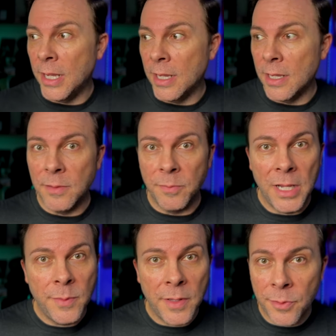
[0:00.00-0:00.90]
and
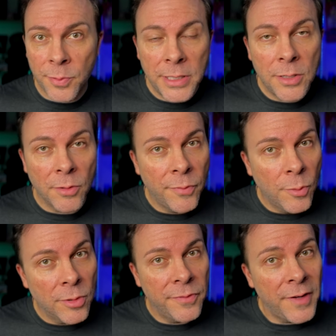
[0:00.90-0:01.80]
maybe three or
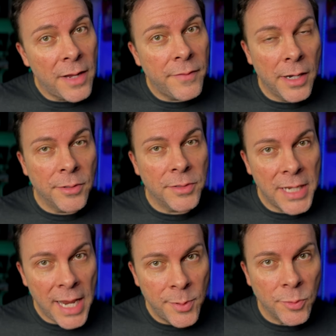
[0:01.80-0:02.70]
four or five other
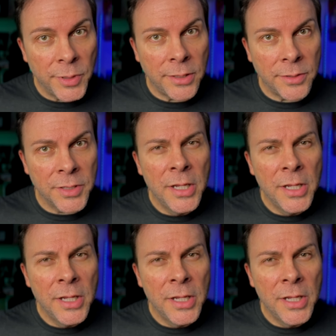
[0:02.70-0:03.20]
table readers.